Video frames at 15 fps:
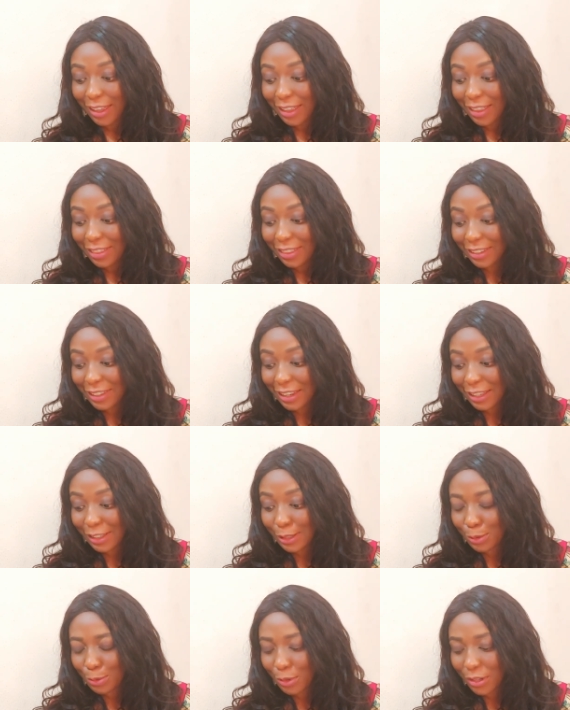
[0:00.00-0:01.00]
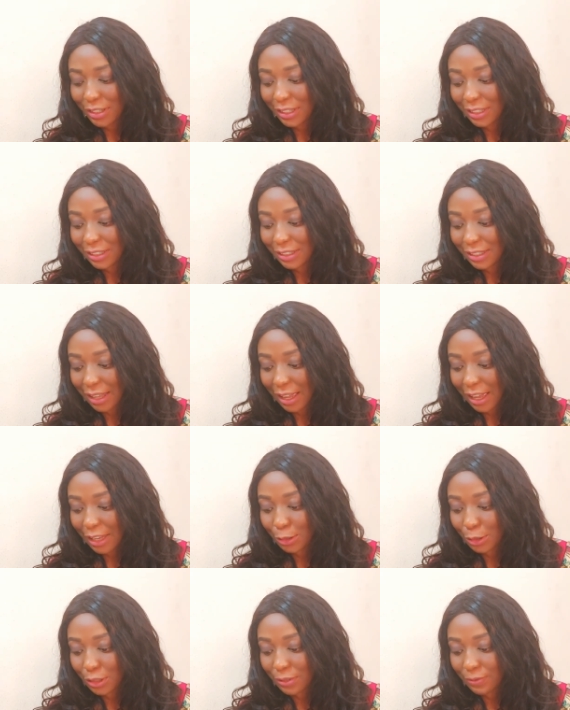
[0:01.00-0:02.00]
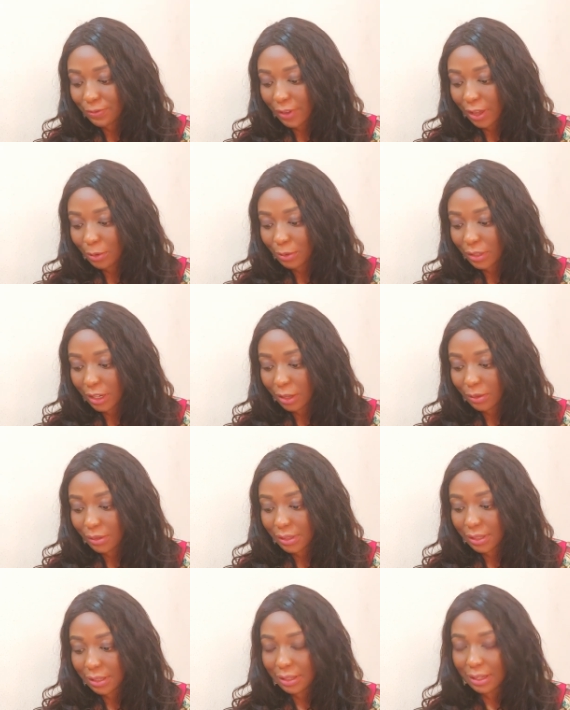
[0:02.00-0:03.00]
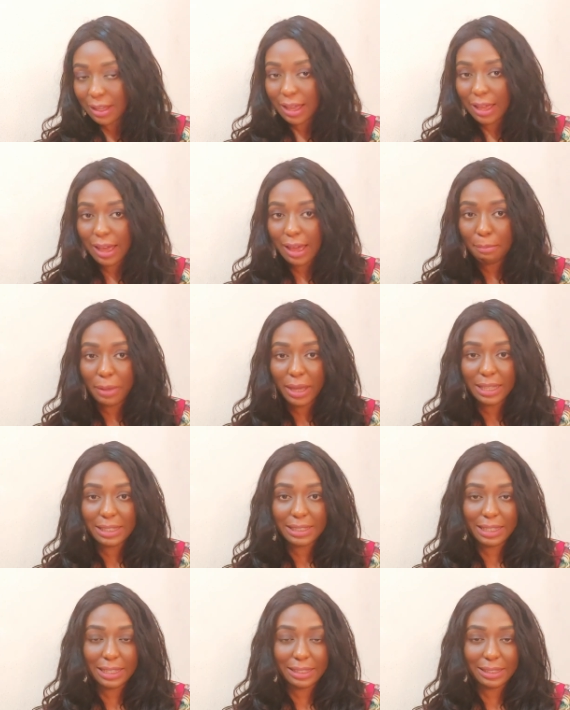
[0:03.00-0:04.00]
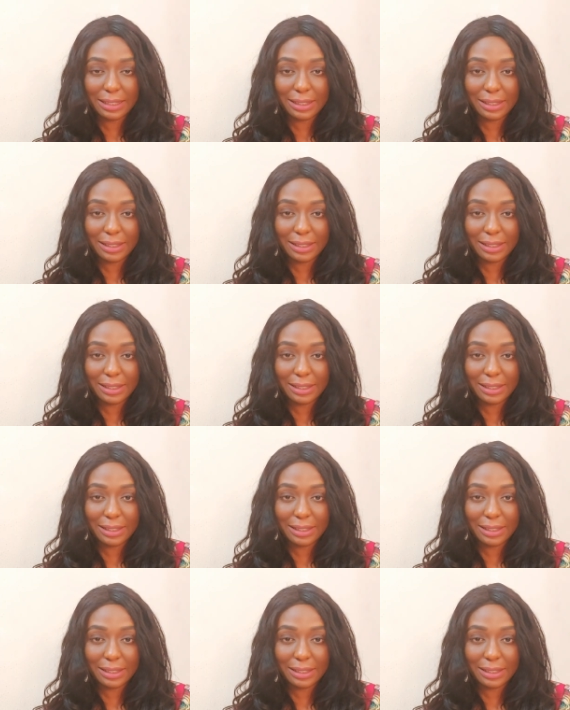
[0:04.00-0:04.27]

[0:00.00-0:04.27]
The next one is, I just found out I'm SS.